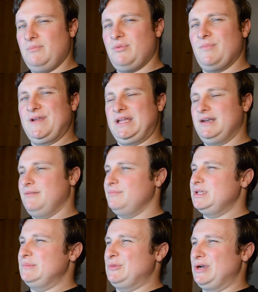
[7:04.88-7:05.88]
Probably end up
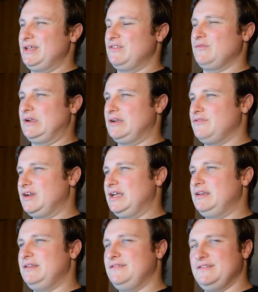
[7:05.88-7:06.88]
being more like
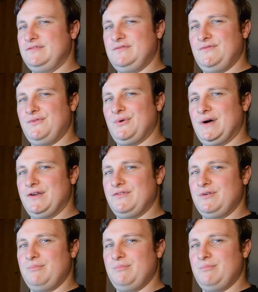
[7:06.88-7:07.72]
380 to 400,